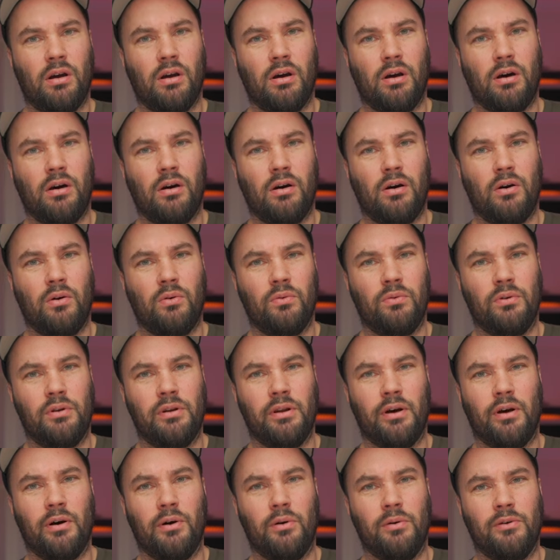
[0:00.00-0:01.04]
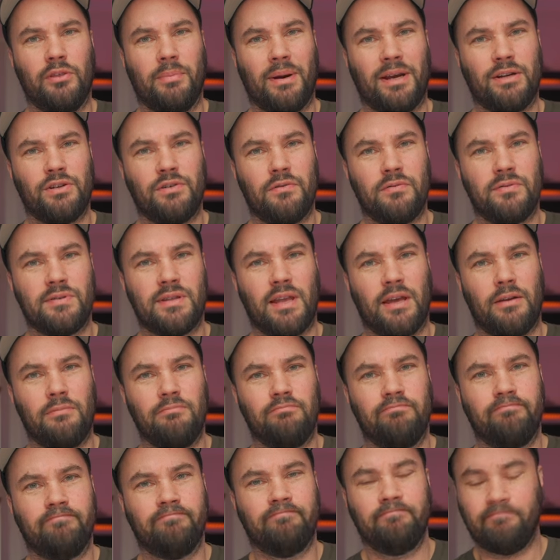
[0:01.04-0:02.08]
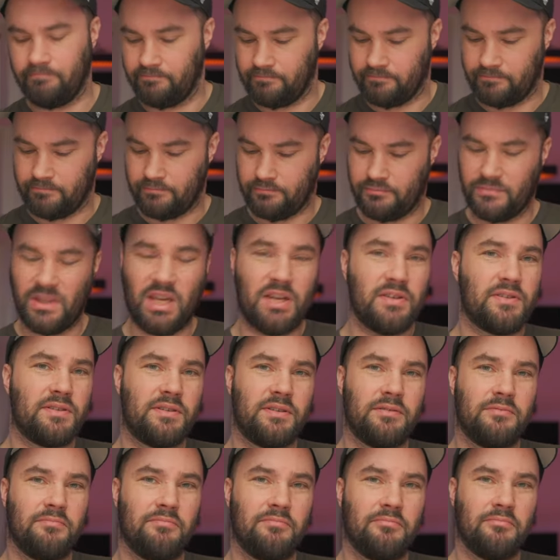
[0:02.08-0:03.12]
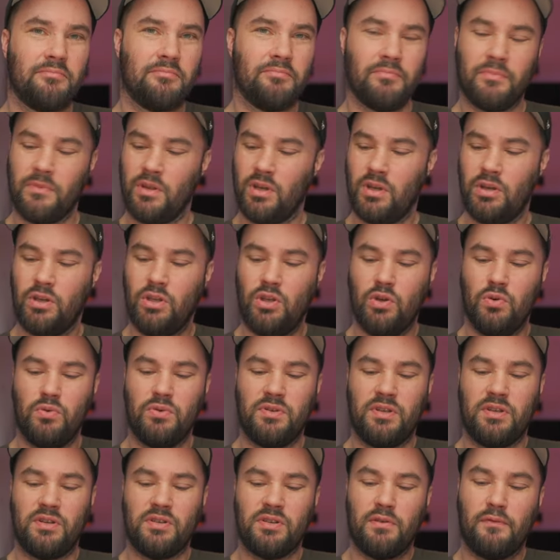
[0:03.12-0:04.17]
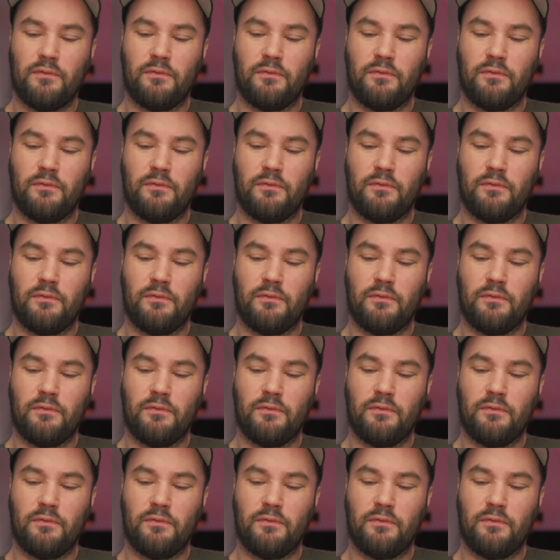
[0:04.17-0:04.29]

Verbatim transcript: oh no, the battery was dead this uses the